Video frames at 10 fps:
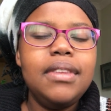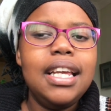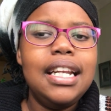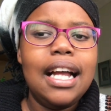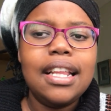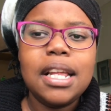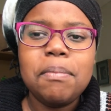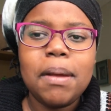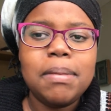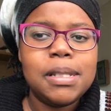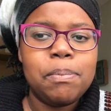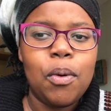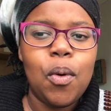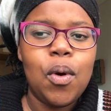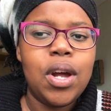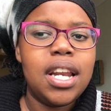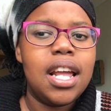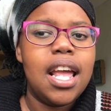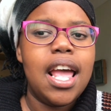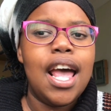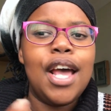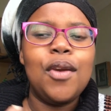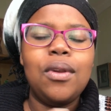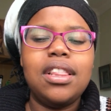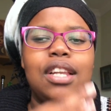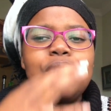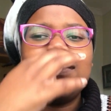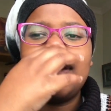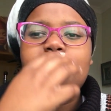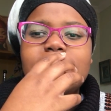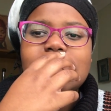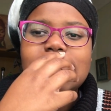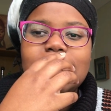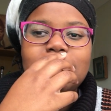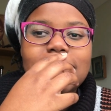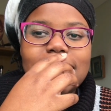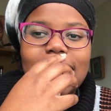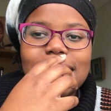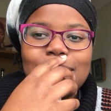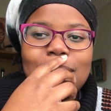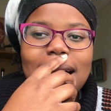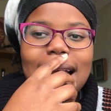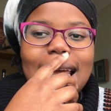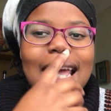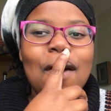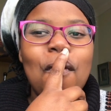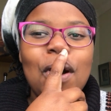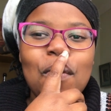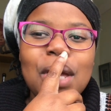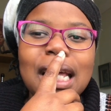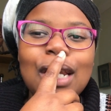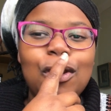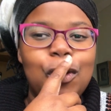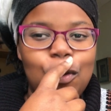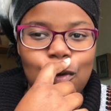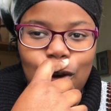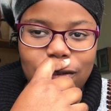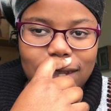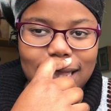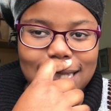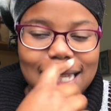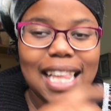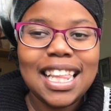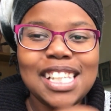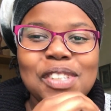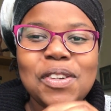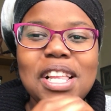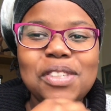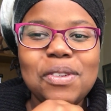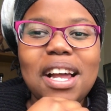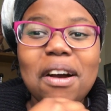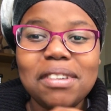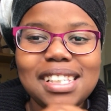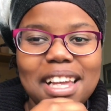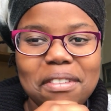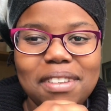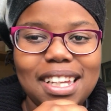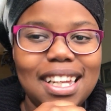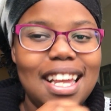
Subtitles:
And now that baby's born and all of that, you start having sleepless nights. But what are we gonna do after this? And that's what I was having.